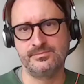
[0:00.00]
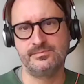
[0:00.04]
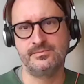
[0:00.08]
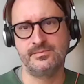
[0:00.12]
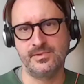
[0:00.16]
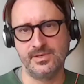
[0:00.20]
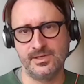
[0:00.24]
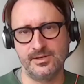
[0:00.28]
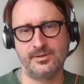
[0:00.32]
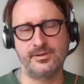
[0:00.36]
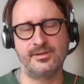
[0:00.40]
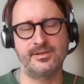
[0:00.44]

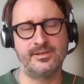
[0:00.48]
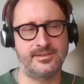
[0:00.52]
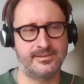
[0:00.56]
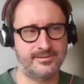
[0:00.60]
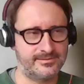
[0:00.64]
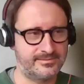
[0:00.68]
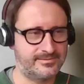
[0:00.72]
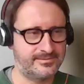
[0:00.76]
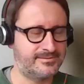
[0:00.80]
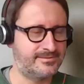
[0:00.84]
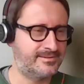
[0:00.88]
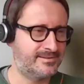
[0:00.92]
Okay.
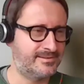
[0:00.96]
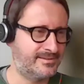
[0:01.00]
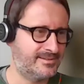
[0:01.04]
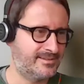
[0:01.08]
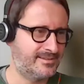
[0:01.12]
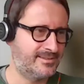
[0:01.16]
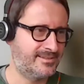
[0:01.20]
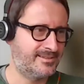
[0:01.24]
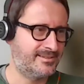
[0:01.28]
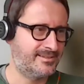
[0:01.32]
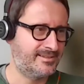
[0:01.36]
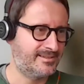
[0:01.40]

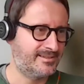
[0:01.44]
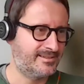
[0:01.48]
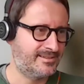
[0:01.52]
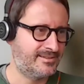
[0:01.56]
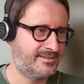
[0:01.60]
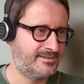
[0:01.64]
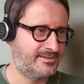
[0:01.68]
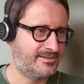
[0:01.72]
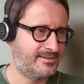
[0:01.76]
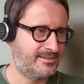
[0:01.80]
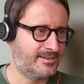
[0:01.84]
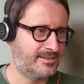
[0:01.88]

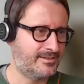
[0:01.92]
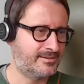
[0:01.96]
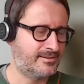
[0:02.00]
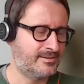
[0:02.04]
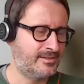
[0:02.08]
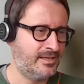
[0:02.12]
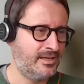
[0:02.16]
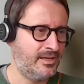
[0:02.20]
Yeah.